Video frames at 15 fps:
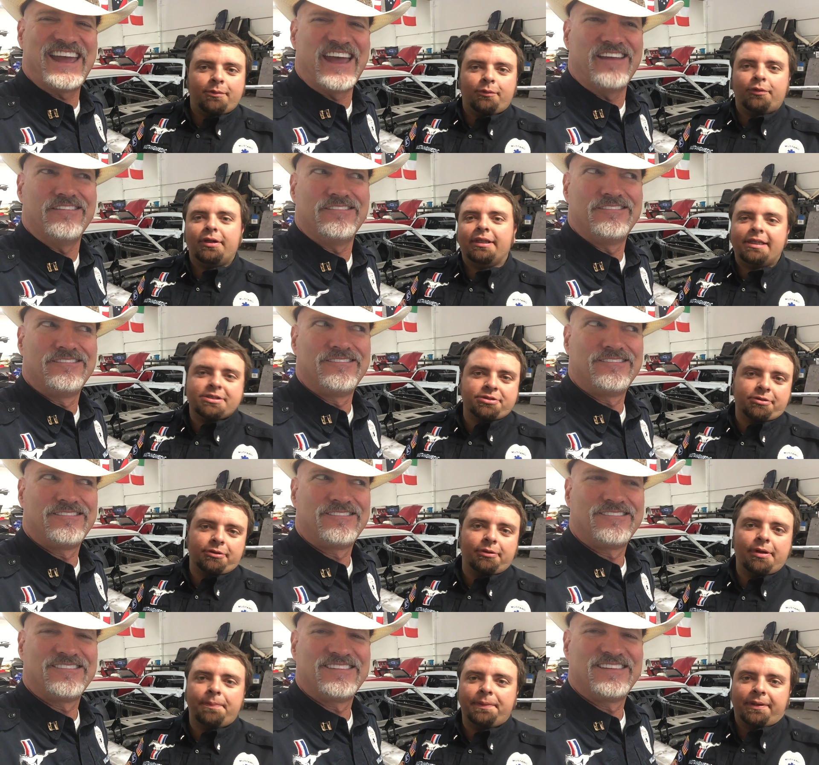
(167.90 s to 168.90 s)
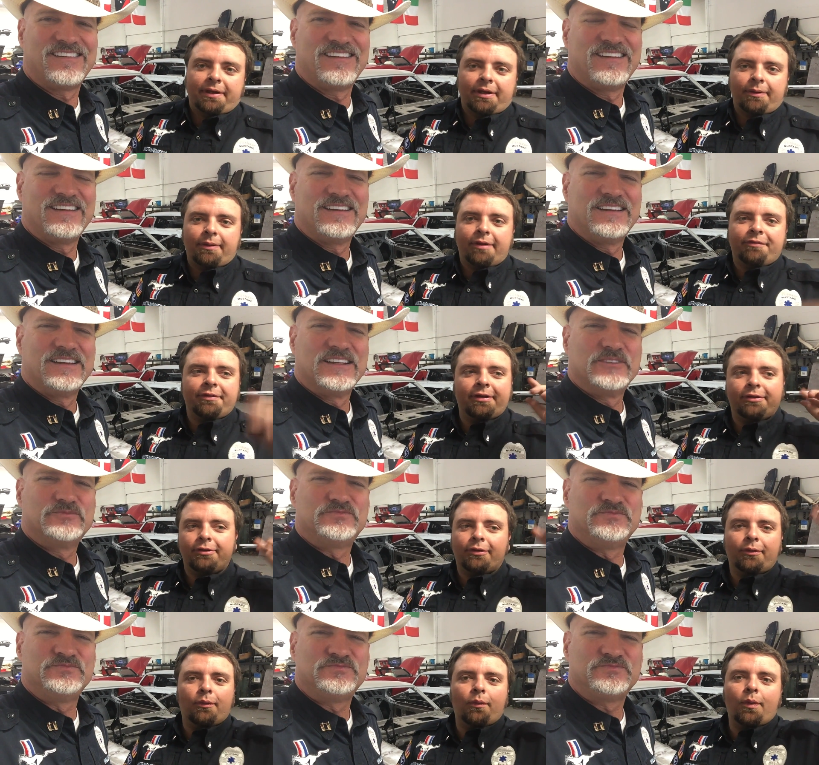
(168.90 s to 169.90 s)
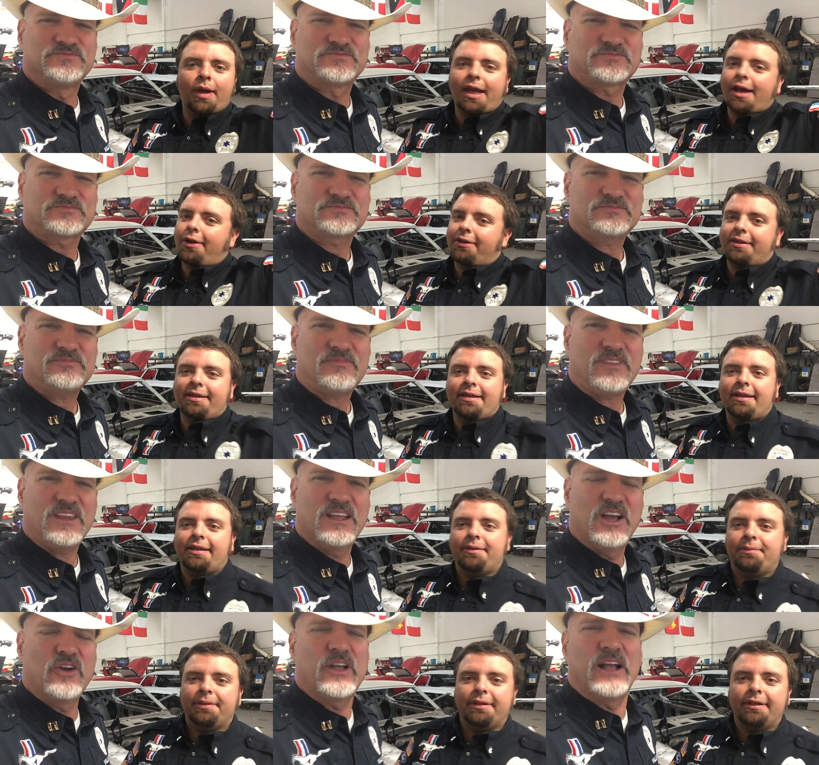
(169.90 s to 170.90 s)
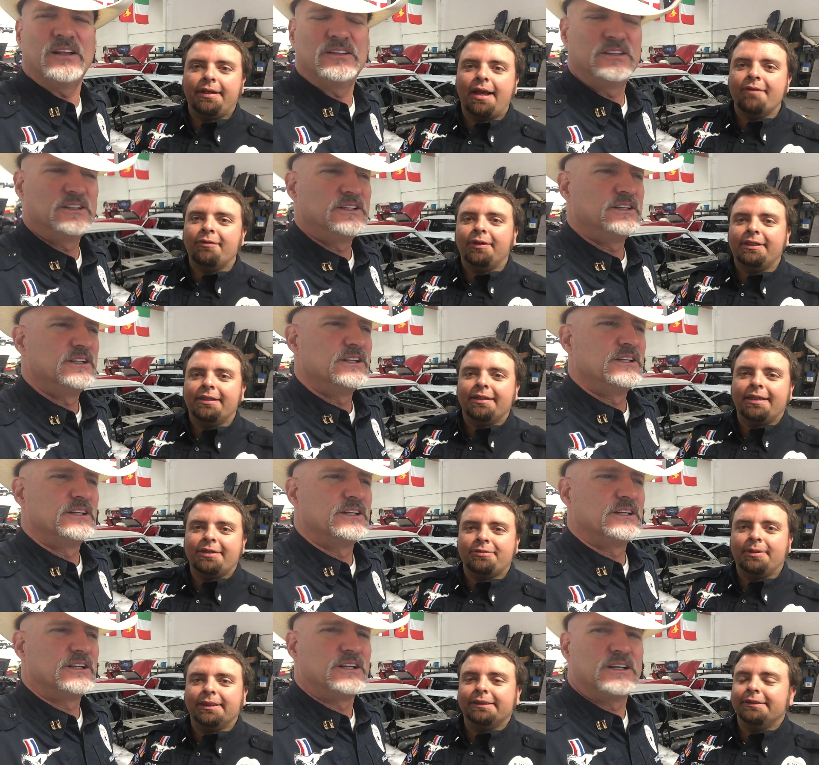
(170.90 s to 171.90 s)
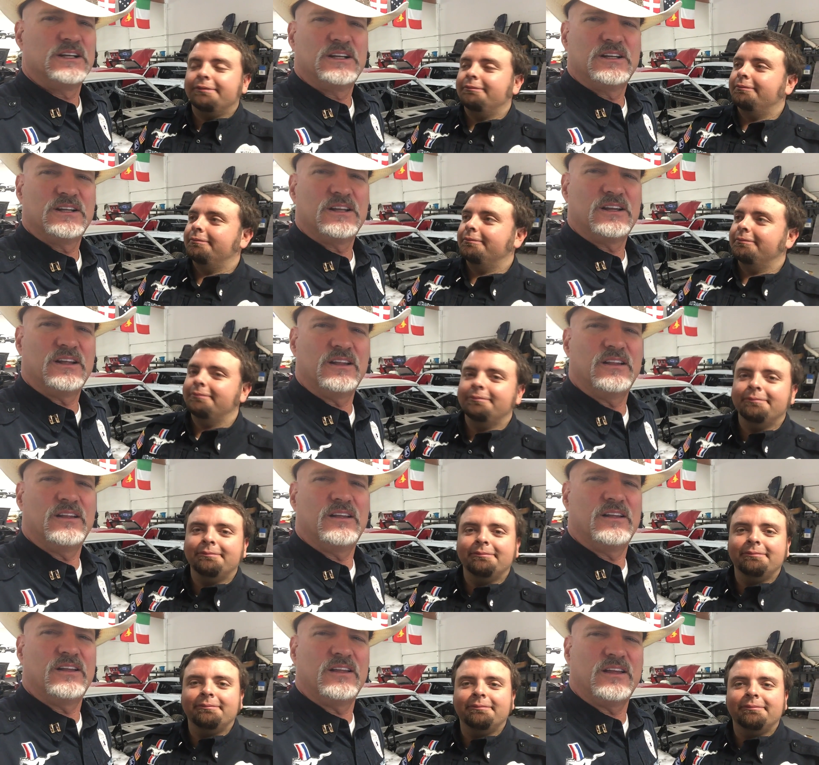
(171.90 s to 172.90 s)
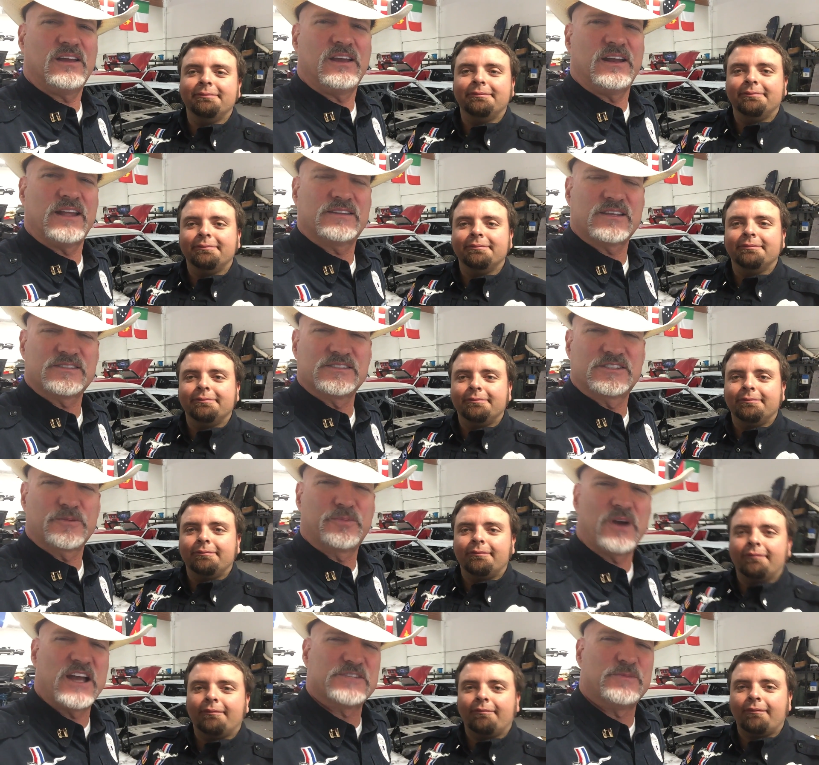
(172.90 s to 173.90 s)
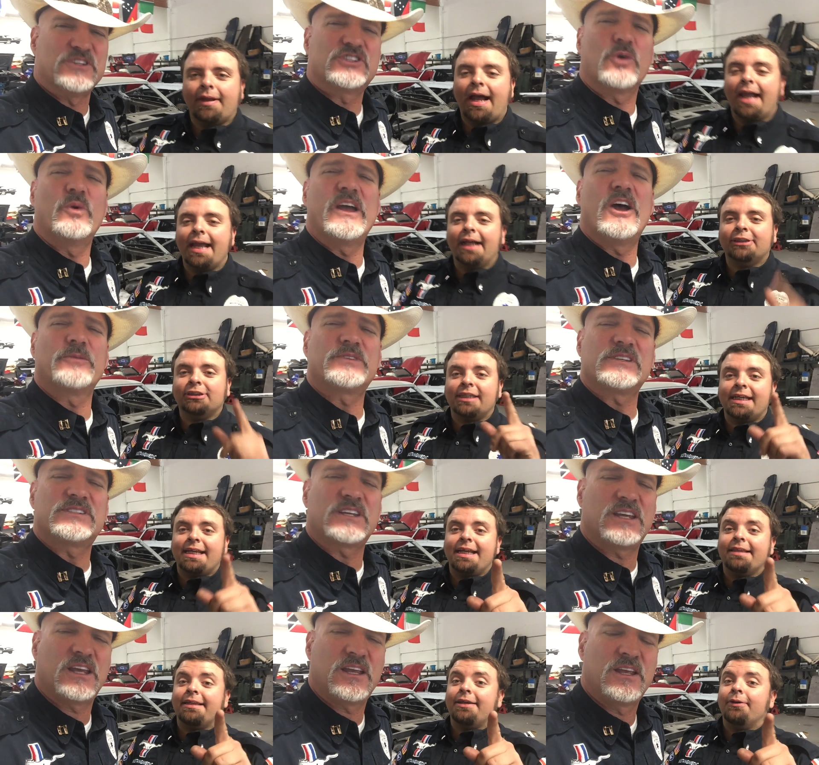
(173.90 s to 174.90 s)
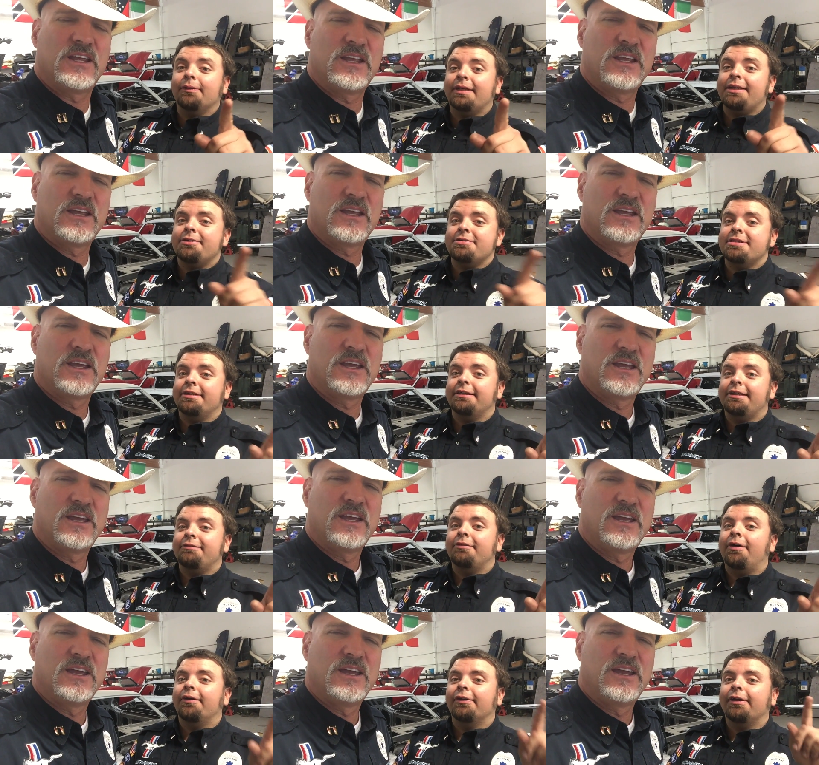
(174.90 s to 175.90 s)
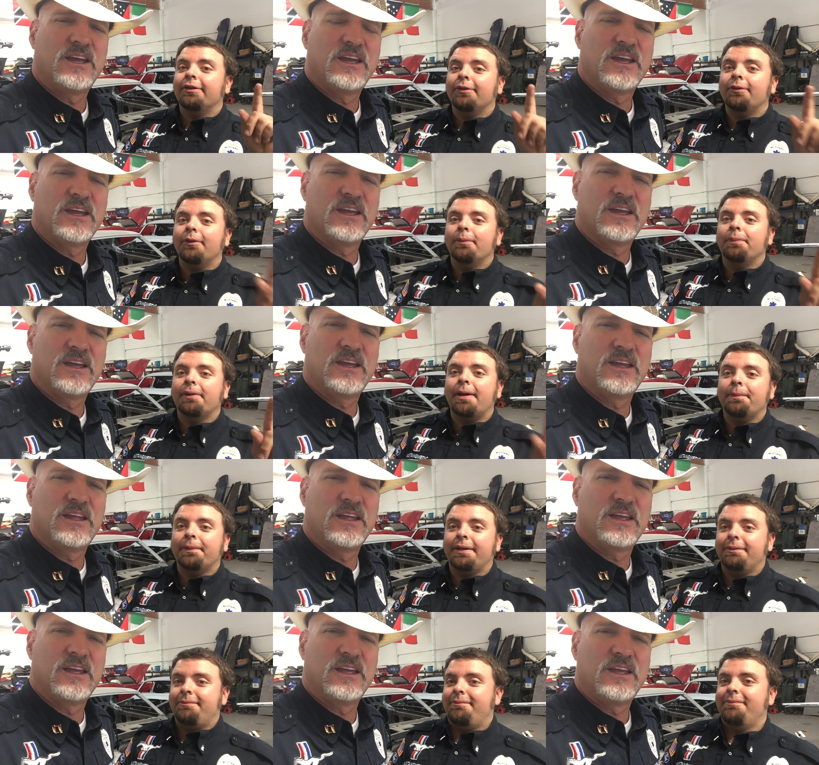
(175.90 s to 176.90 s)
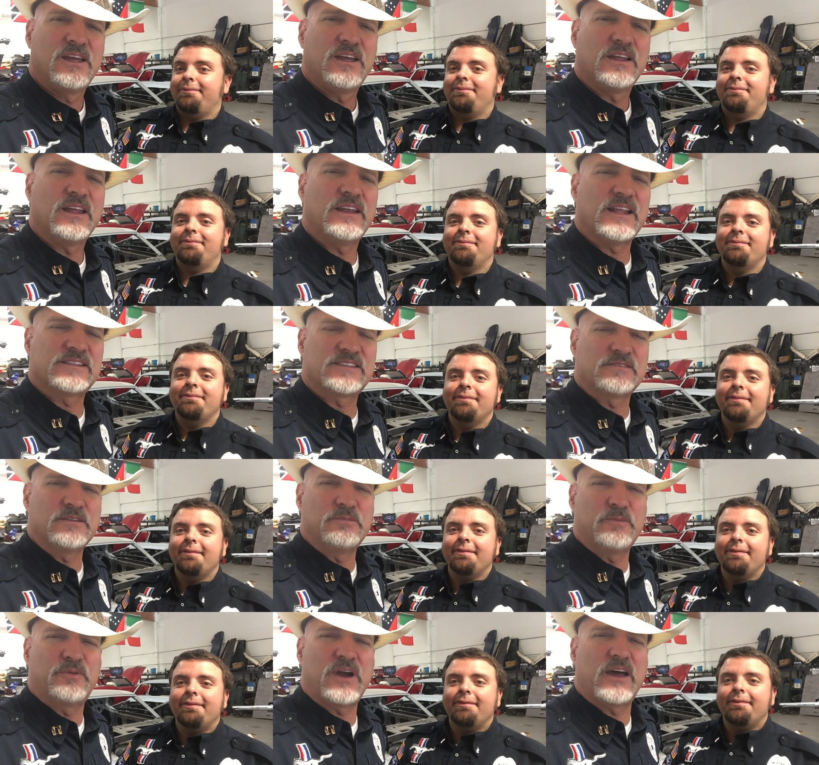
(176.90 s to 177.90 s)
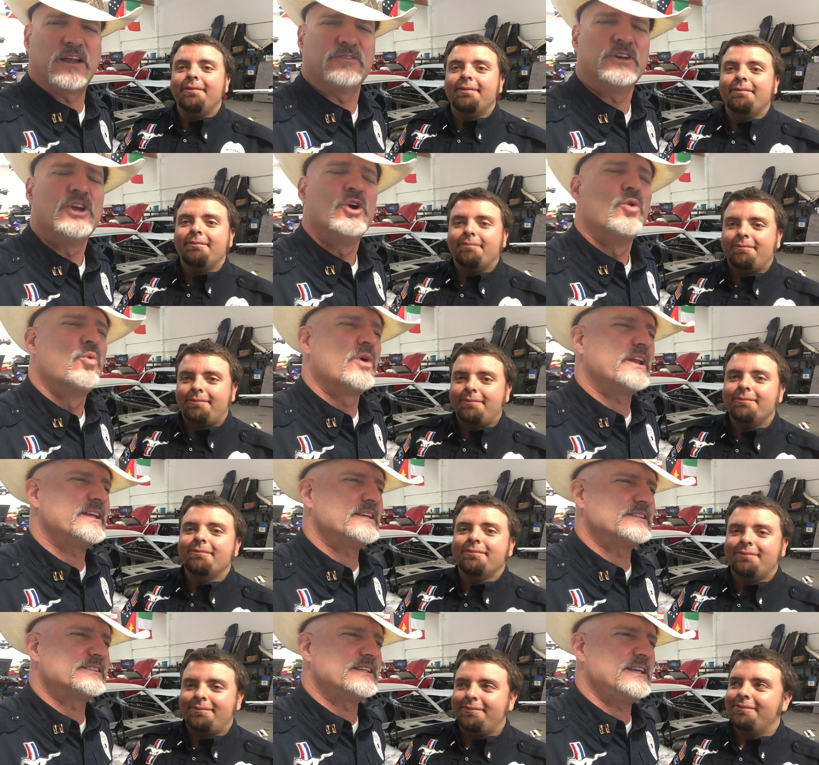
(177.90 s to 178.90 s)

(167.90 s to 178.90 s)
Speaker 1: If you really screw up, you could go off in the dirt way out at the end. Okay. I've only done that twice.
Speaker 2: And that doesn't surprise me. So I we hope to hit
Speaker 1: the only utility vault on the whole property.
Speaker 2: And that's something to be proud of. What is